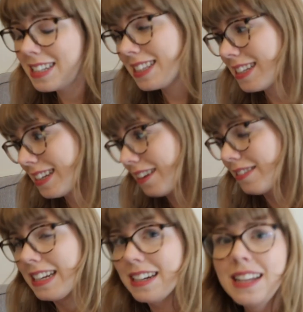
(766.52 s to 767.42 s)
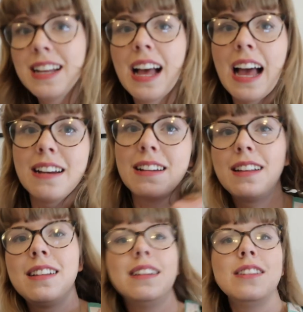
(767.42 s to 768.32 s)
to sit down in. And
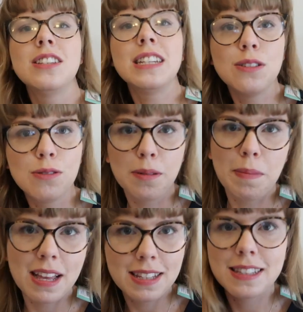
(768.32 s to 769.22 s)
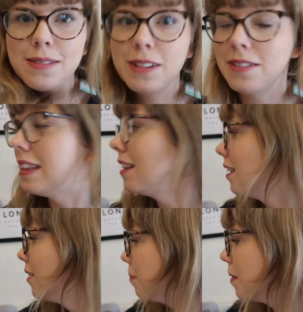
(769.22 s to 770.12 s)
just ignore the mess. We're
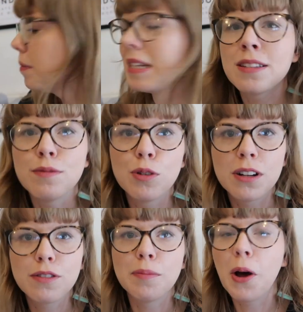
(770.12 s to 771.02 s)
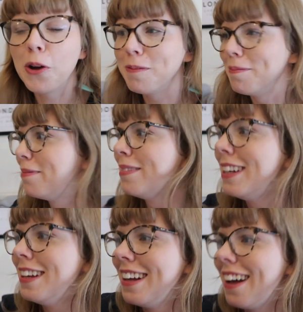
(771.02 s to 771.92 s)
in the midst of work from home
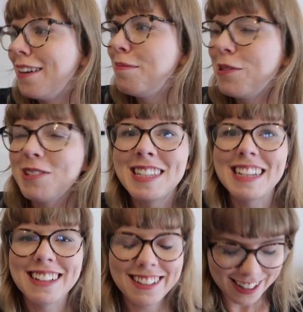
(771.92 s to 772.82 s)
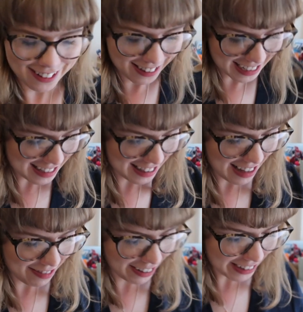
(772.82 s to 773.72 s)
unboxing. So
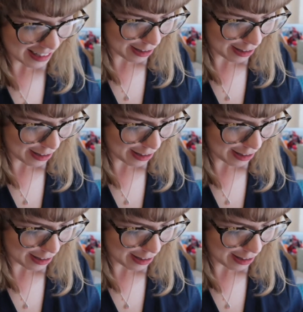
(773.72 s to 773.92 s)
they're very